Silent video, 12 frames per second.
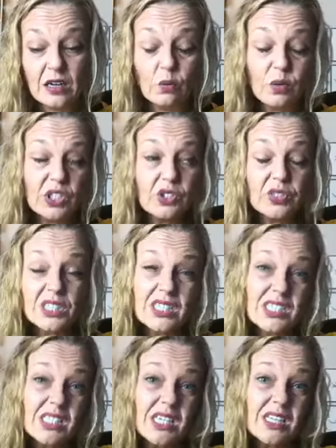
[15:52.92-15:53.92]
when you can
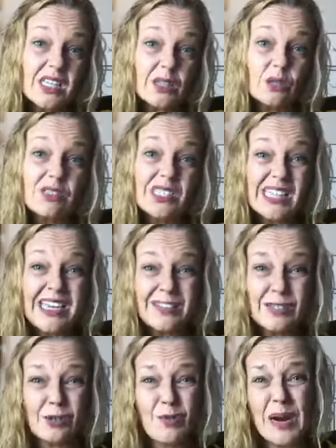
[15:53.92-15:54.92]
see that those things
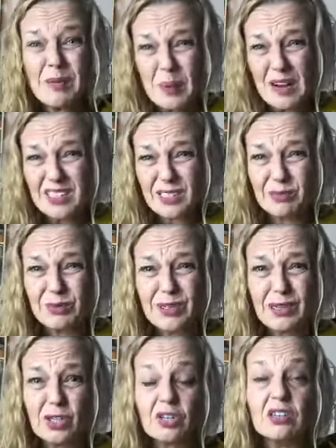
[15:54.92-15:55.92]
are quite possibly
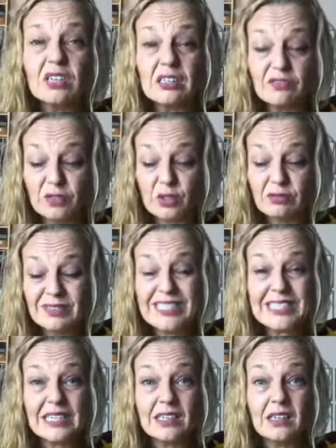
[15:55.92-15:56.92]
occurring for a
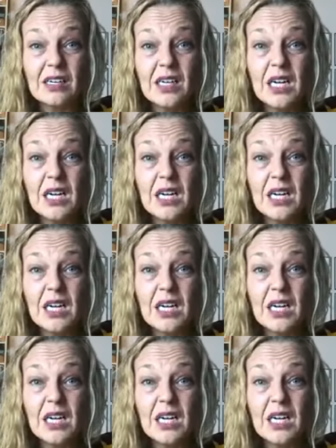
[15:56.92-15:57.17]
reason.